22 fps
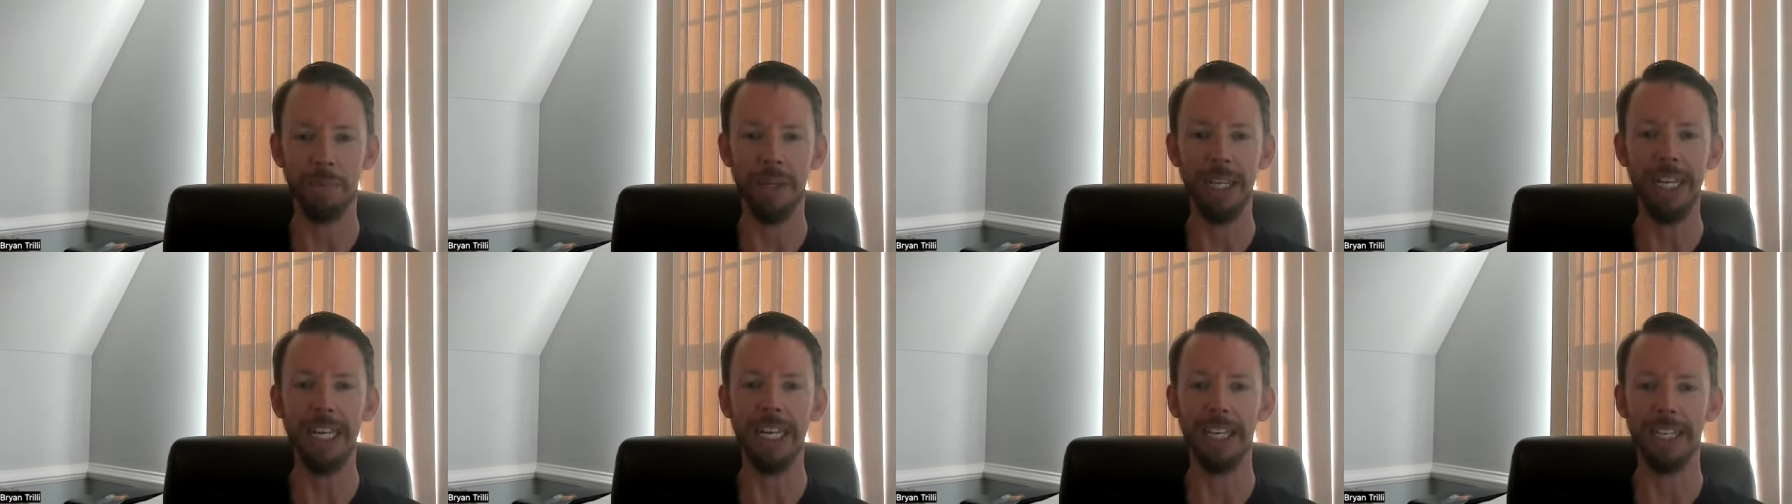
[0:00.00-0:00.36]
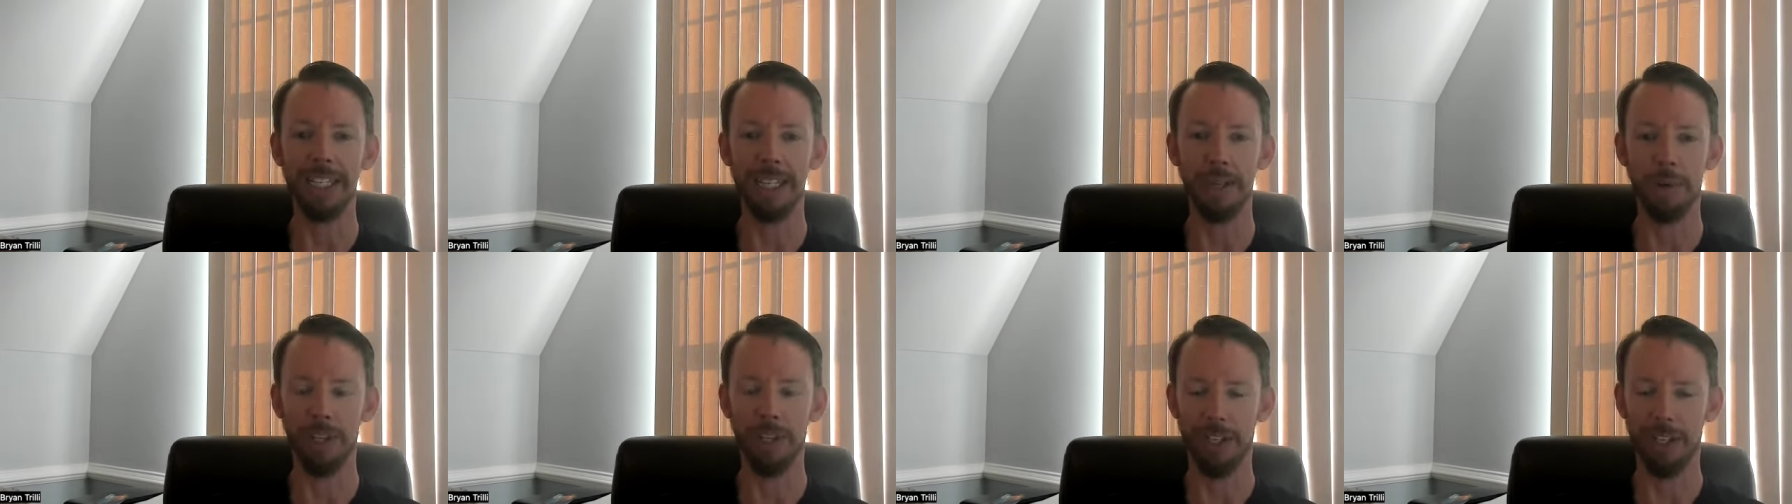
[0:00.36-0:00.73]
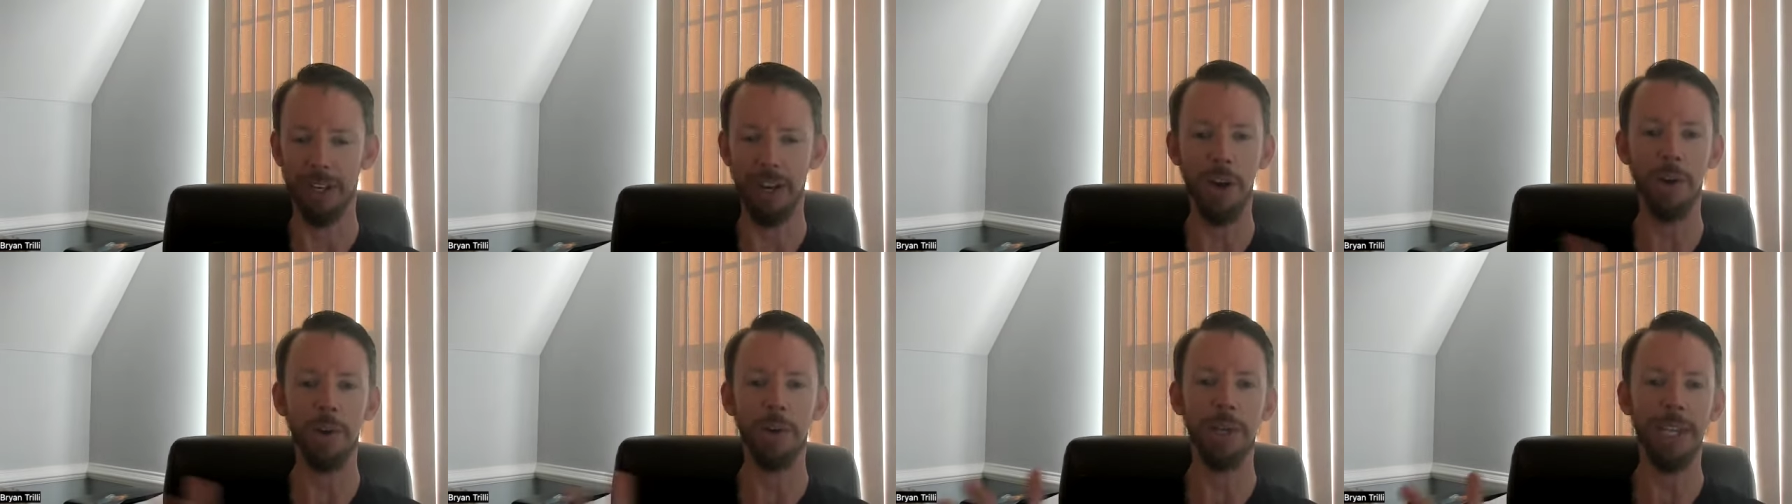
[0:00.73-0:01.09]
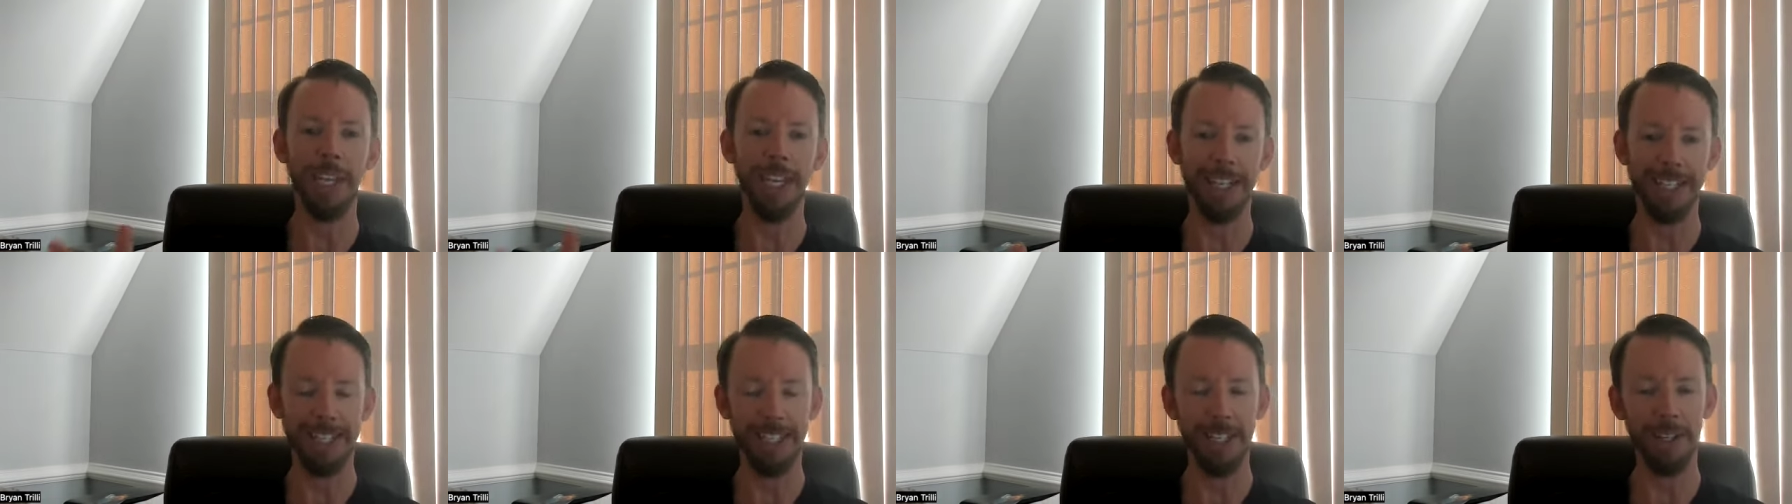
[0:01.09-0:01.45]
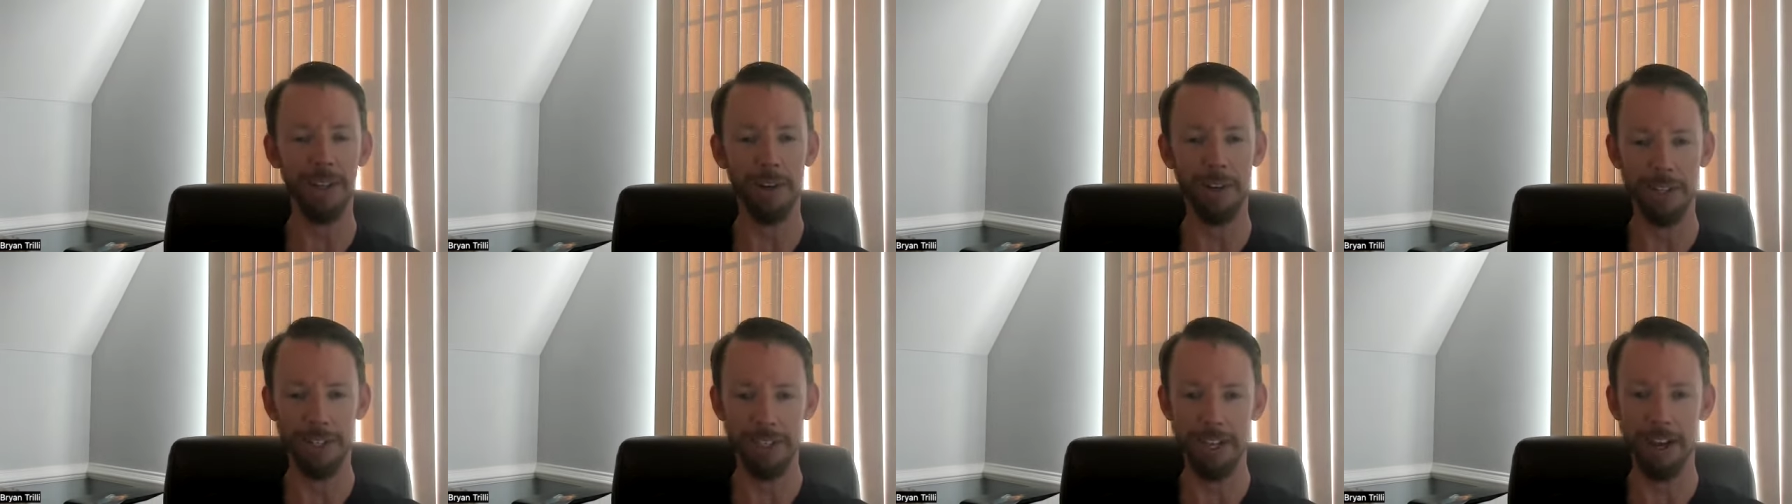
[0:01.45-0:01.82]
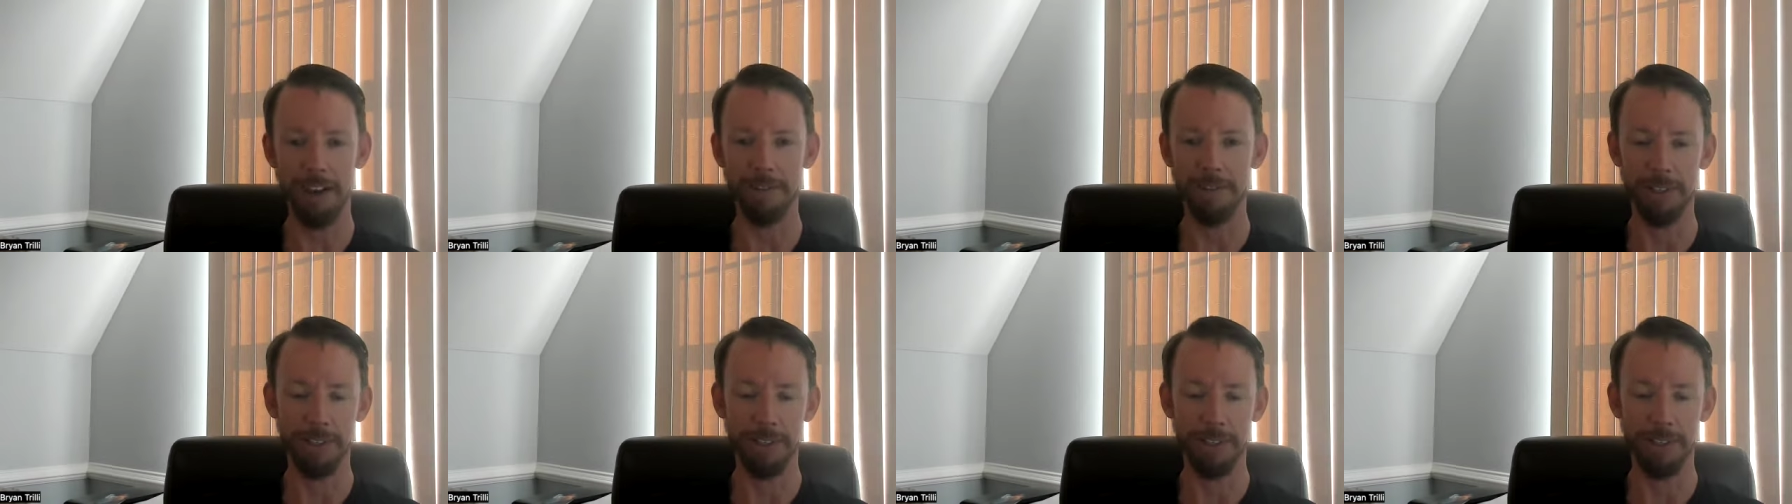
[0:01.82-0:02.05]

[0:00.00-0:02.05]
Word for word: media and they were like, no, you can't steal our stuff.